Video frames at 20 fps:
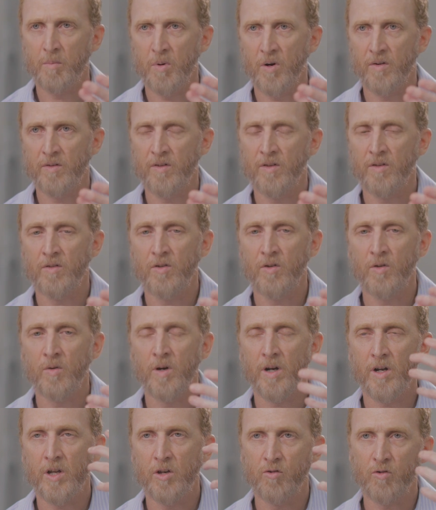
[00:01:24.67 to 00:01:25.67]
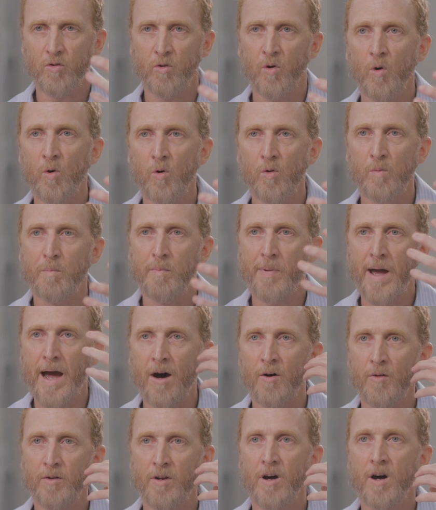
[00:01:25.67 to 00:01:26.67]
a person to a controlled
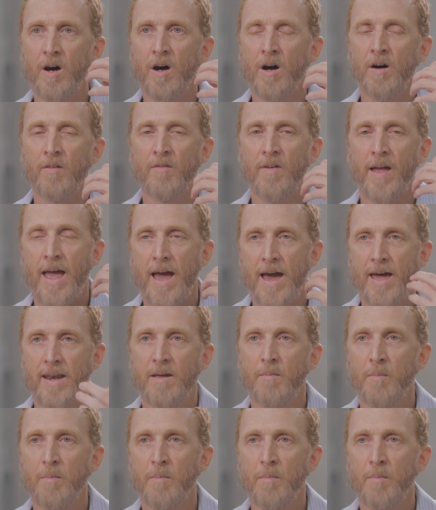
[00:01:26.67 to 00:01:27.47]
bout of head